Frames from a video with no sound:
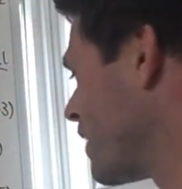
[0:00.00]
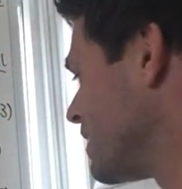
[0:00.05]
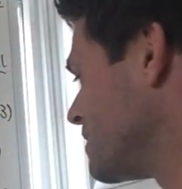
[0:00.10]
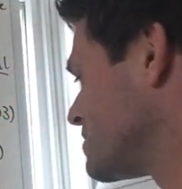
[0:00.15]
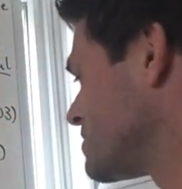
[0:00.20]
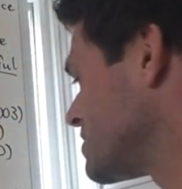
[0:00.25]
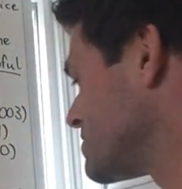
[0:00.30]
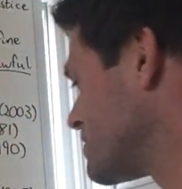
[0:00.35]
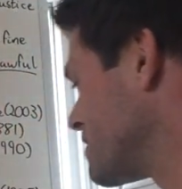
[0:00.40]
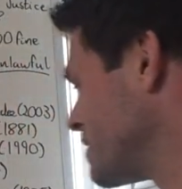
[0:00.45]

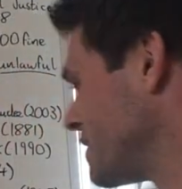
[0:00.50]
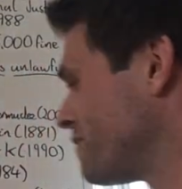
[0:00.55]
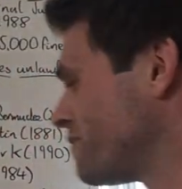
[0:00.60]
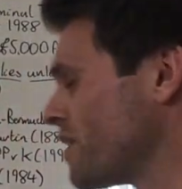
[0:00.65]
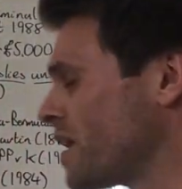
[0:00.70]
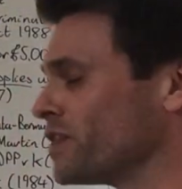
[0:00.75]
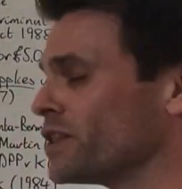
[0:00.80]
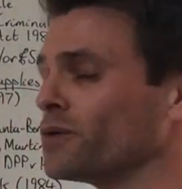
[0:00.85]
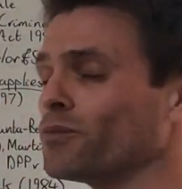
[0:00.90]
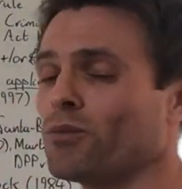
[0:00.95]
basis, the
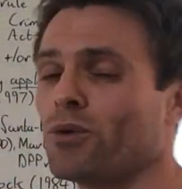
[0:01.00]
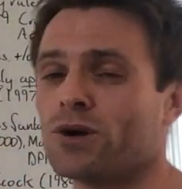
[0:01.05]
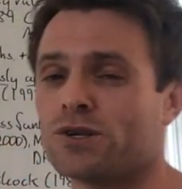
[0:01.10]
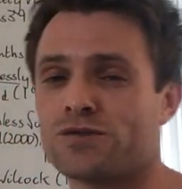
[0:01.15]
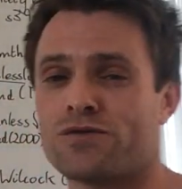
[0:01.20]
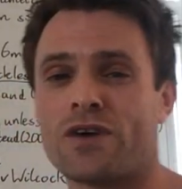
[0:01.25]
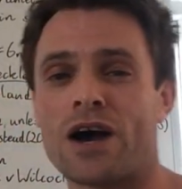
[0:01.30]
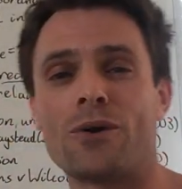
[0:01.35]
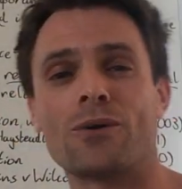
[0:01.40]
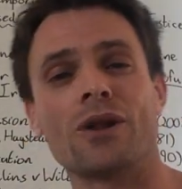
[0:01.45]
defendant
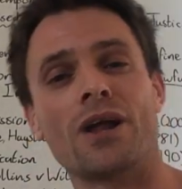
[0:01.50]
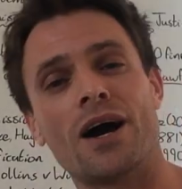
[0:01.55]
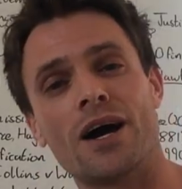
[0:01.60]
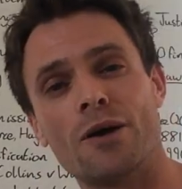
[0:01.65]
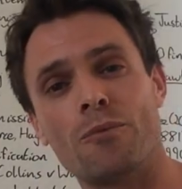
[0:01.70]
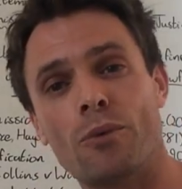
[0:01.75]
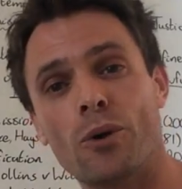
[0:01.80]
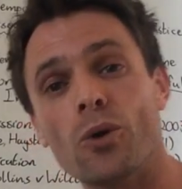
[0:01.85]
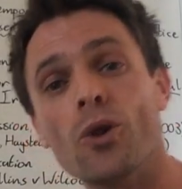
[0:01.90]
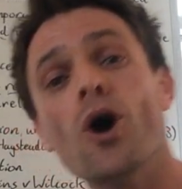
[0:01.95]
was found
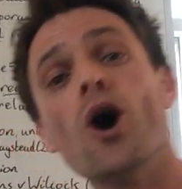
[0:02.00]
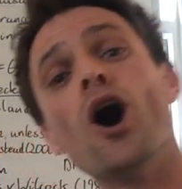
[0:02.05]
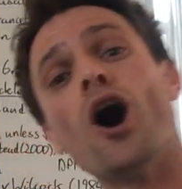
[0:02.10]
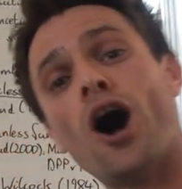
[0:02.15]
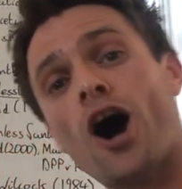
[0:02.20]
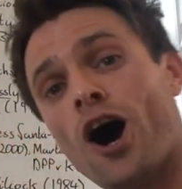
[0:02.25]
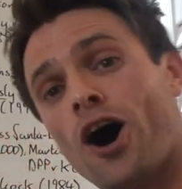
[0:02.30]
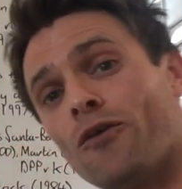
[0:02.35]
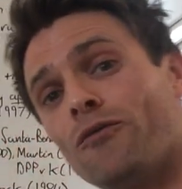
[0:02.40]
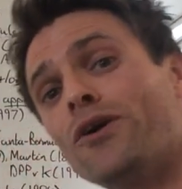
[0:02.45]
liable
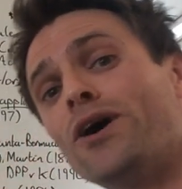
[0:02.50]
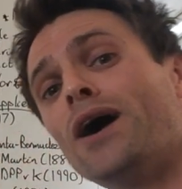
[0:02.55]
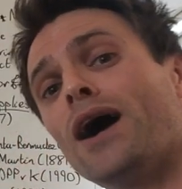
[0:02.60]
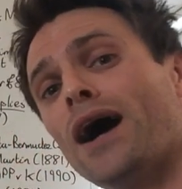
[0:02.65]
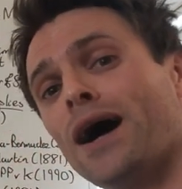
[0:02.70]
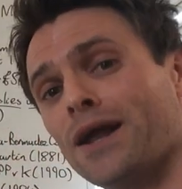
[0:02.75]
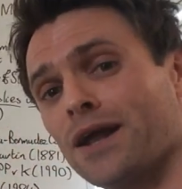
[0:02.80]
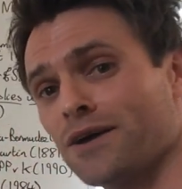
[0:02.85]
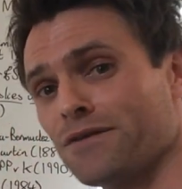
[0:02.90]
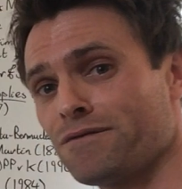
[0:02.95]
of
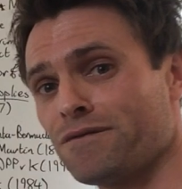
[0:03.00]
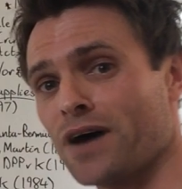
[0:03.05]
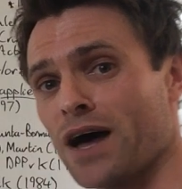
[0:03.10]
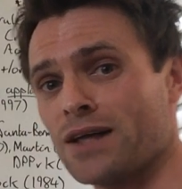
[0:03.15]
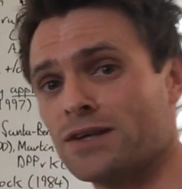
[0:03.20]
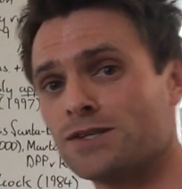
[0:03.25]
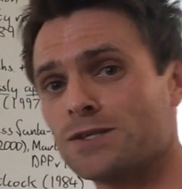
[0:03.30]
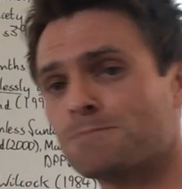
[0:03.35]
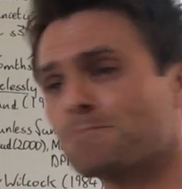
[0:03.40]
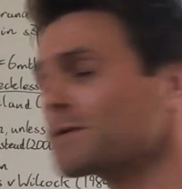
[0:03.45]
an
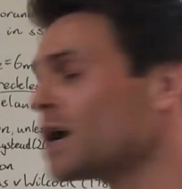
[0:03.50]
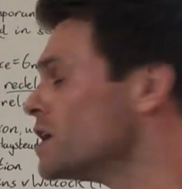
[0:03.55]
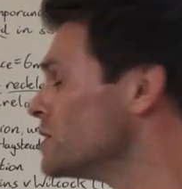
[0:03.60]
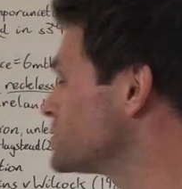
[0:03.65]
offence.